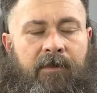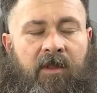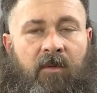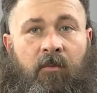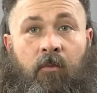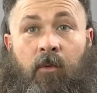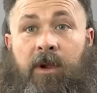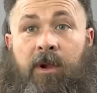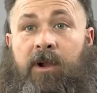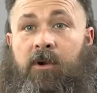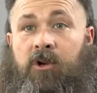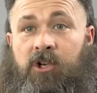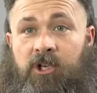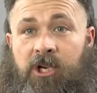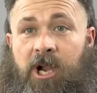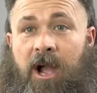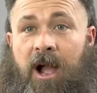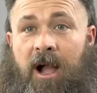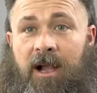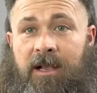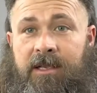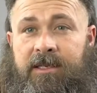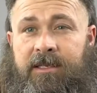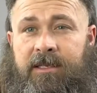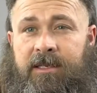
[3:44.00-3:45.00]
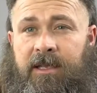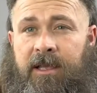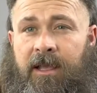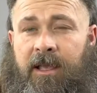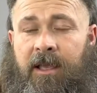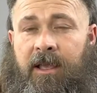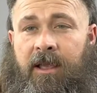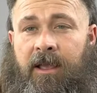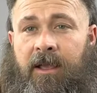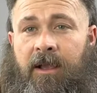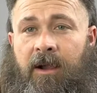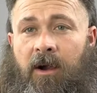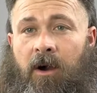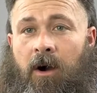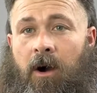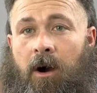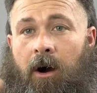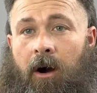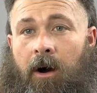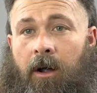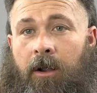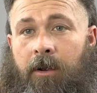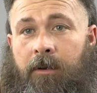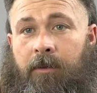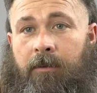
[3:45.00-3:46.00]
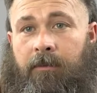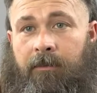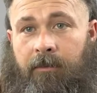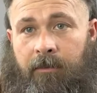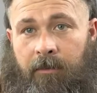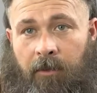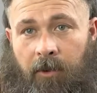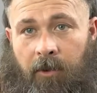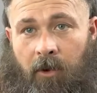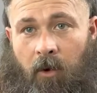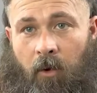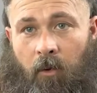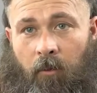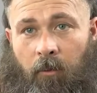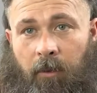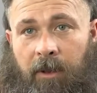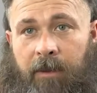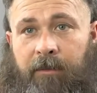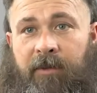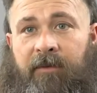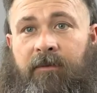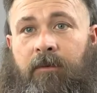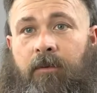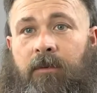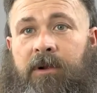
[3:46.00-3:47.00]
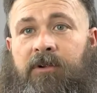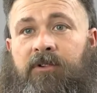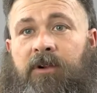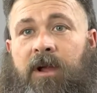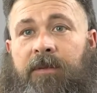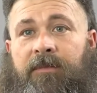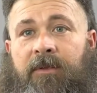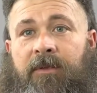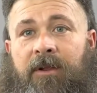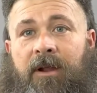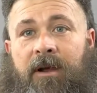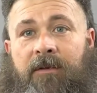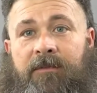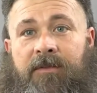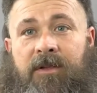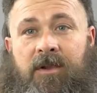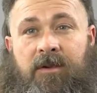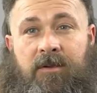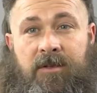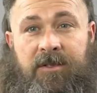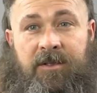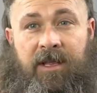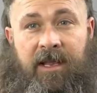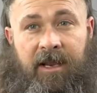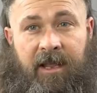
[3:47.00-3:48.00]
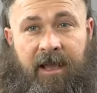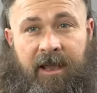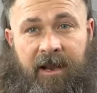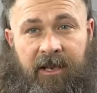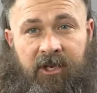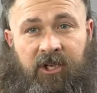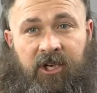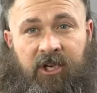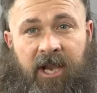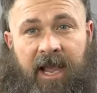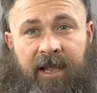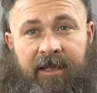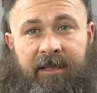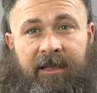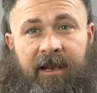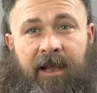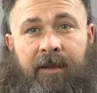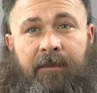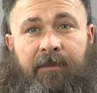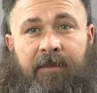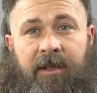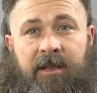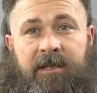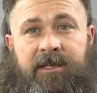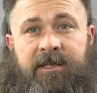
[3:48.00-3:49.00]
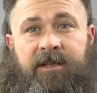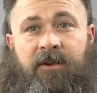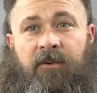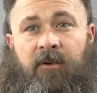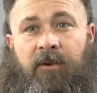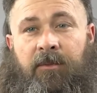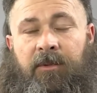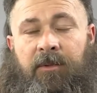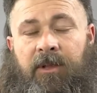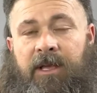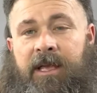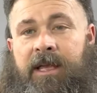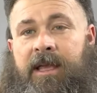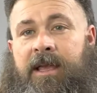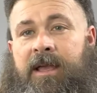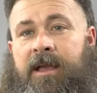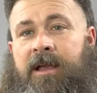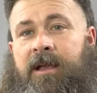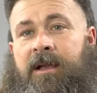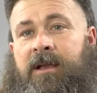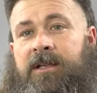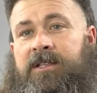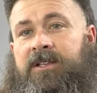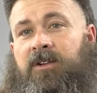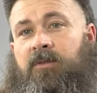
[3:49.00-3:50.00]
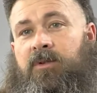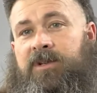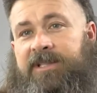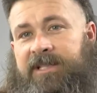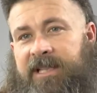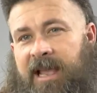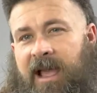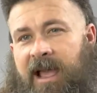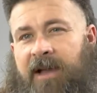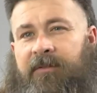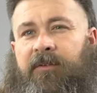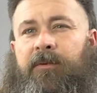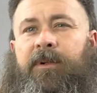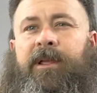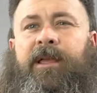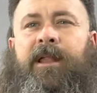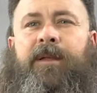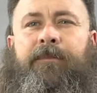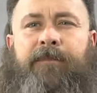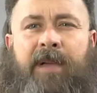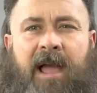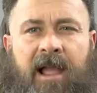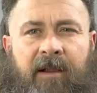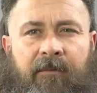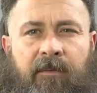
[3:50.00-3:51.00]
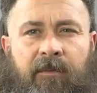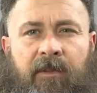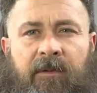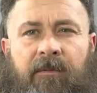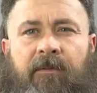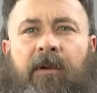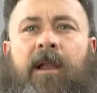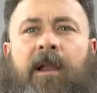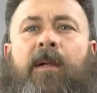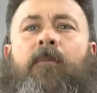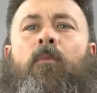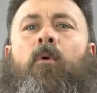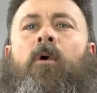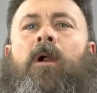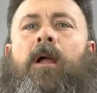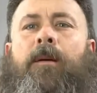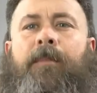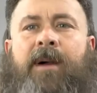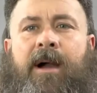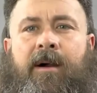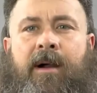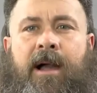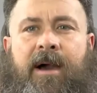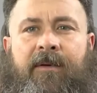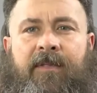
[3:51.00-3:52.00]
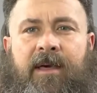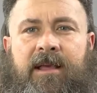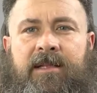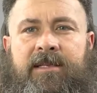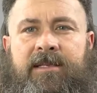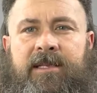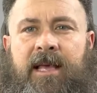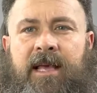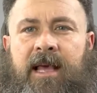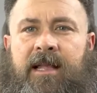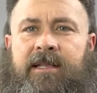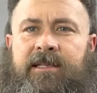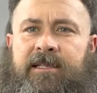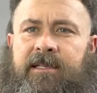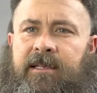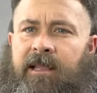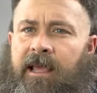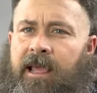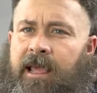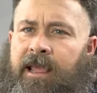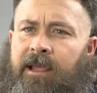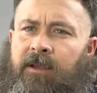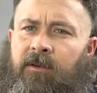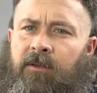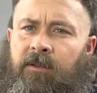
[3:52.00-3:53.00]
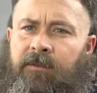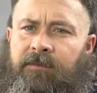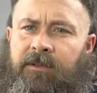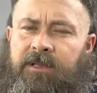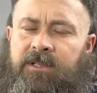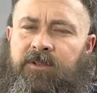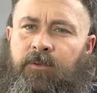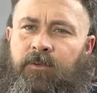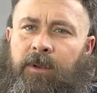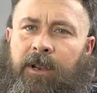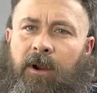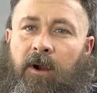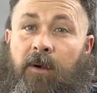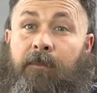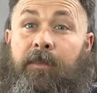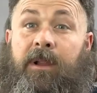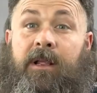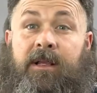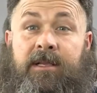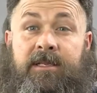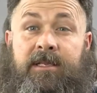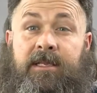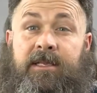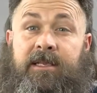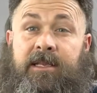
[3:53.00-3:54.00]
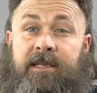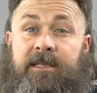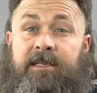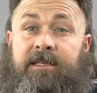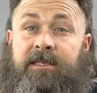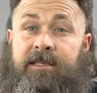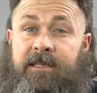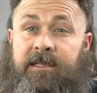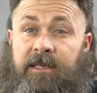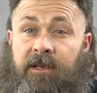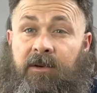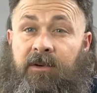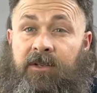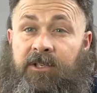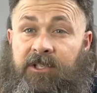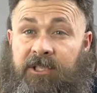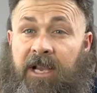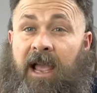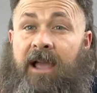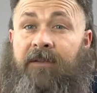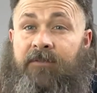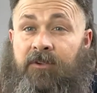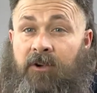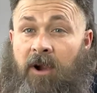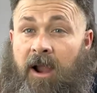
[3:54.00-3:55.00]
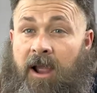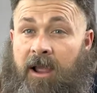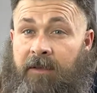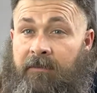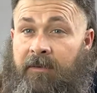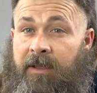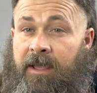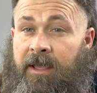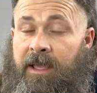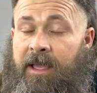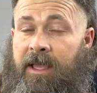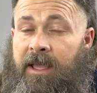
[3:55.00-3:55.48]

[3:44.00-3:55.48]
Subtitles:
rear shocks on the Goldwing before we dropped it off too, so that kind of jacked it up considerably. So we'll see after we get it back from the framework about how that sets and the angle of the swing arm, because it is still shaft drive.